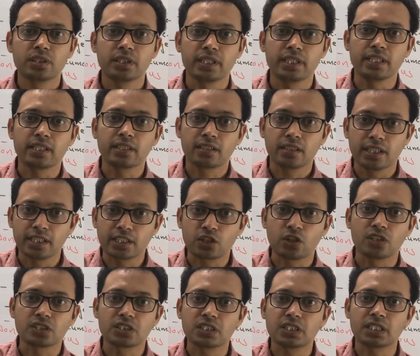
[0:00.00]
It
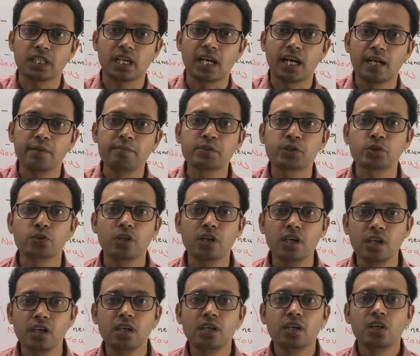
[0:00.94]
causes a harm to
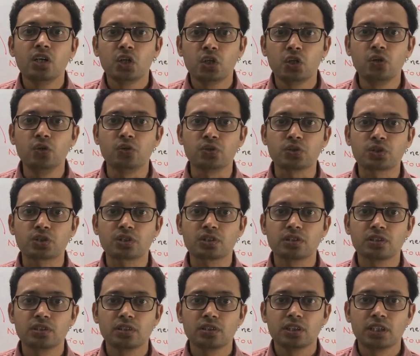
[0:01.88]
a host,
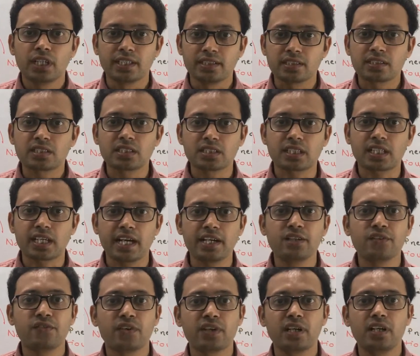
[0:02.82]
and this is a kind
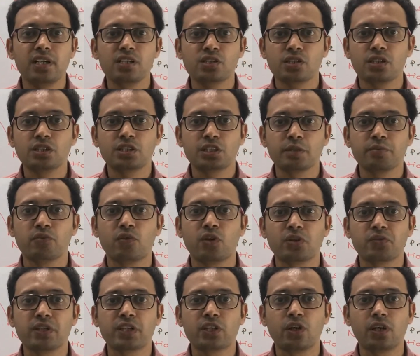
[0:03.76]
of a relationship.
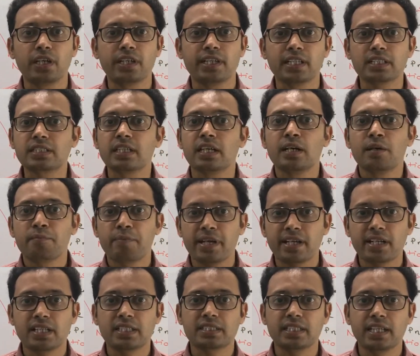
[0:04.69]
What we call it as
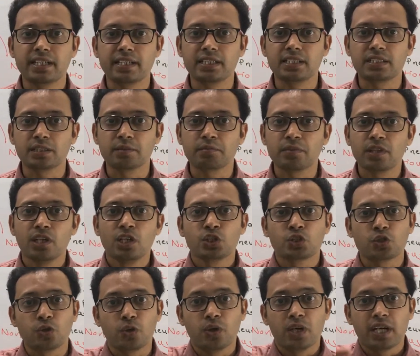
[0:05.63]
parasitism.
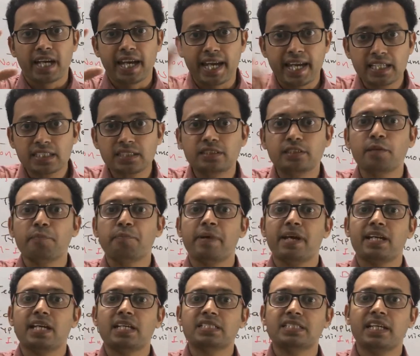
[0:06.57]
So as the
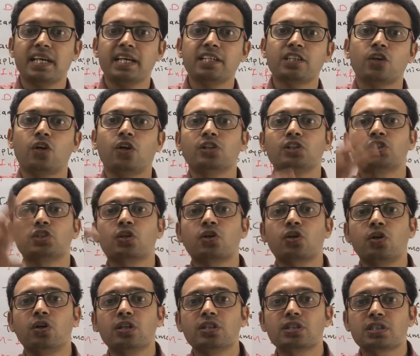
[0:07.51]
parasite also
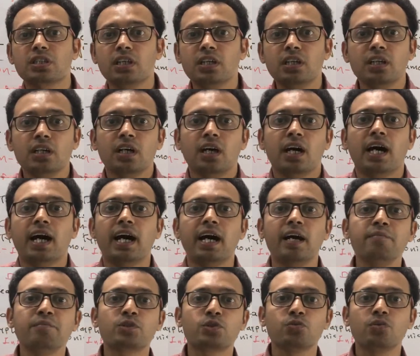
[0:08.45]
cause a
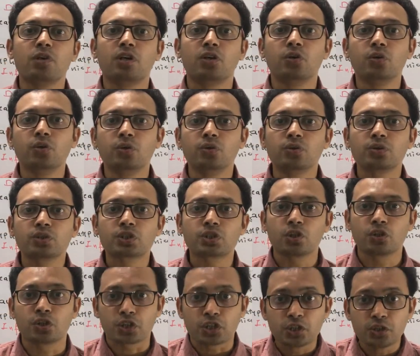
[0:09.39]
harm to a host
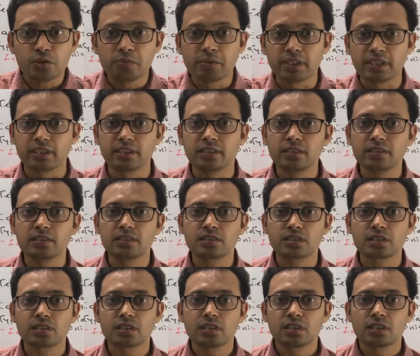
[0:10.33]
or
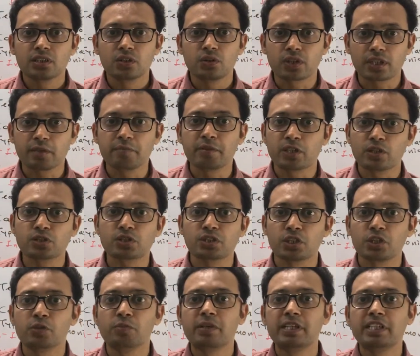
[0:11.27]
humans. Okay, because the
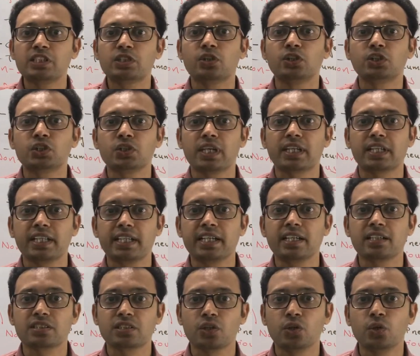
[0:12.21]
human is also acting
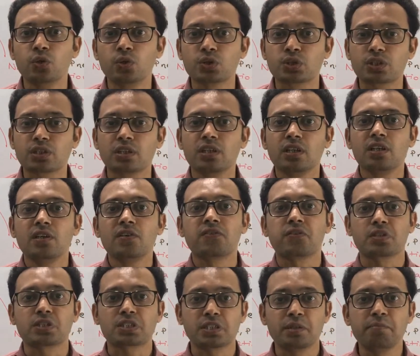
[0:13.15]
as a host
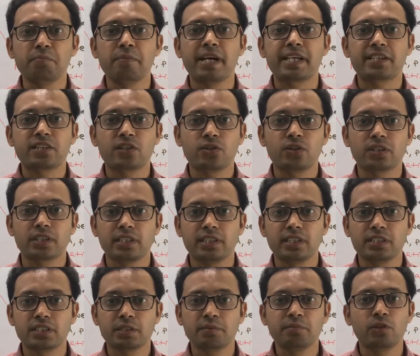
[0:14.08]
for some
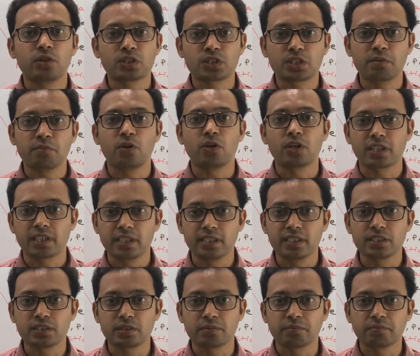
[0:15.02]
microorganism or some
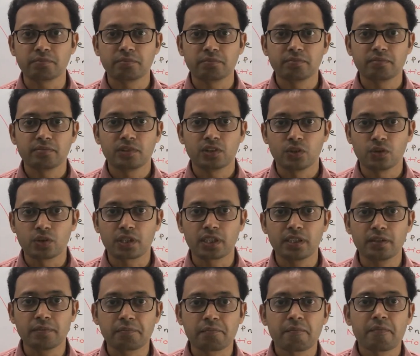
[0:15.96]
organism.
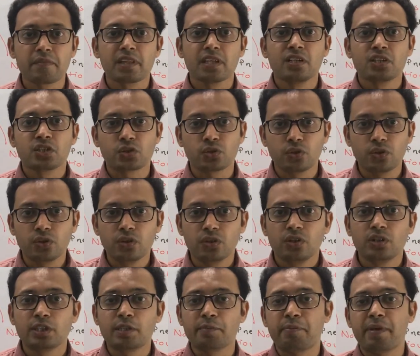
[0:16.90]
Okay,
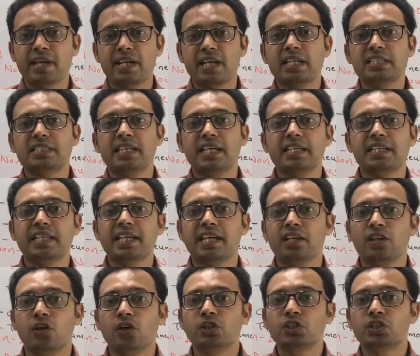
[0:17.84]
so the parasite
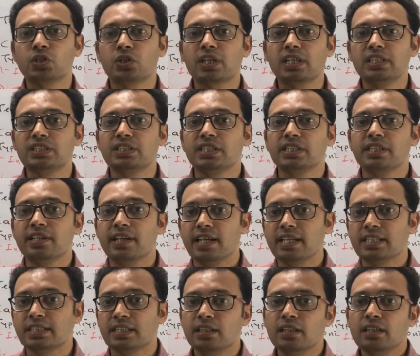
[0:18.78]
can also consider
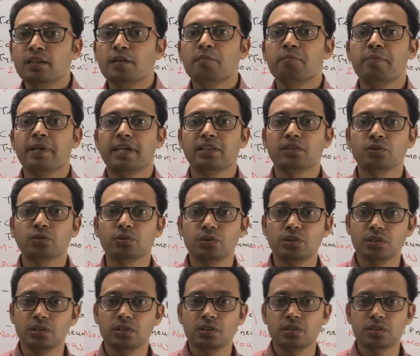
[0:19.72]
as a
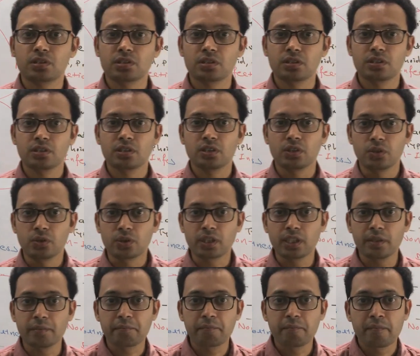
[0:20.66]
pathogens.
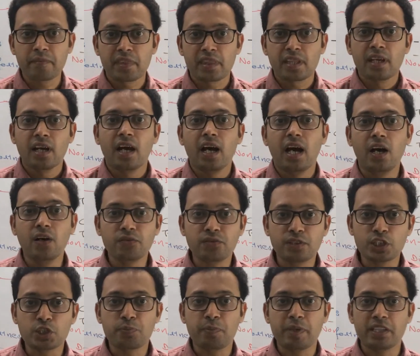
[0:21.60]
Okay, how
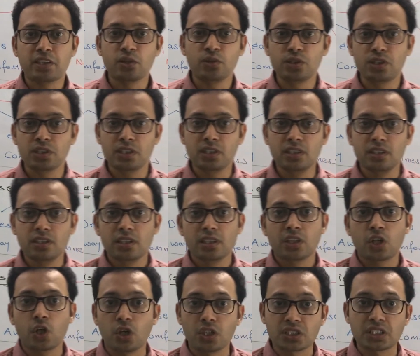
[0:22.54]
this pathogen
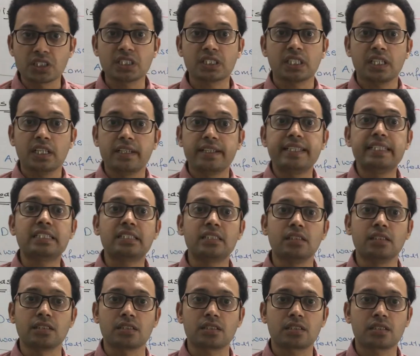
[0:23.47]
causes a
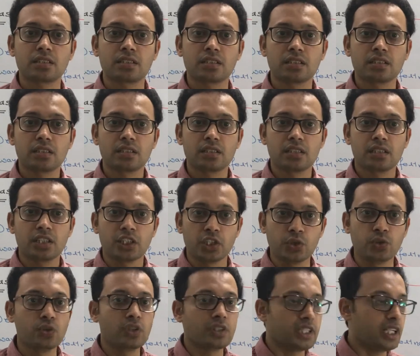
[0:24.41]
disease? You
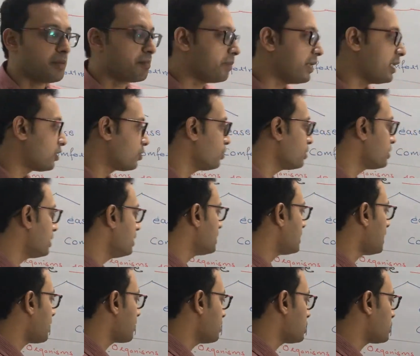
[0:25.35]
know that pathogens
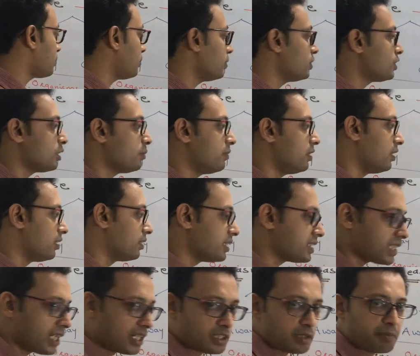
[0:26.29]
are responsible.
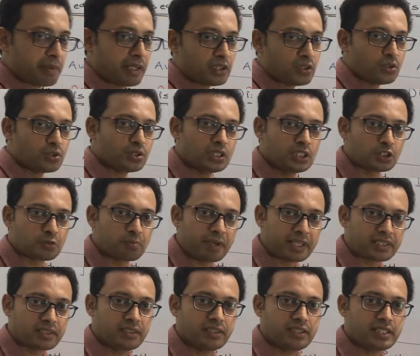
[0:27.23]
These are the pathogens:
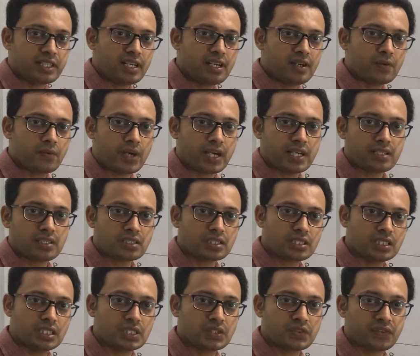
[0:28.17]
bacteria,
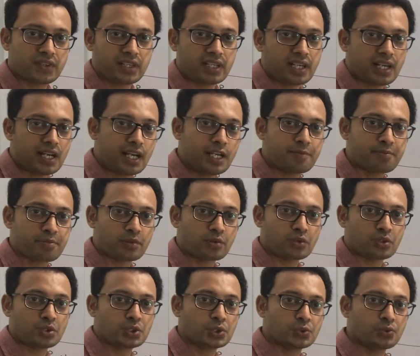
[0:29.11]
viruses, fungi,
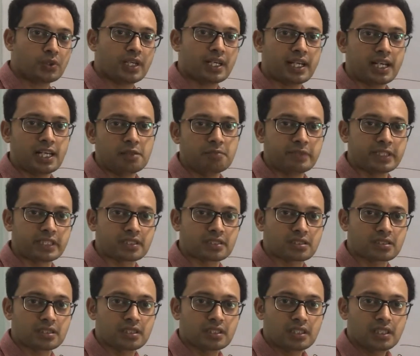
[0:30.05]
protozoa,
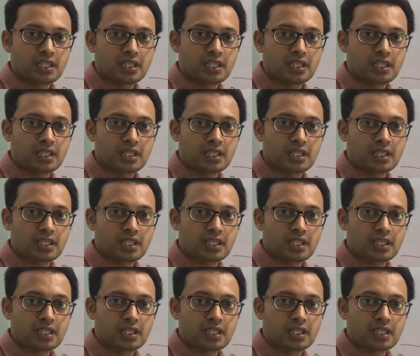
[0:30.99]
helminths.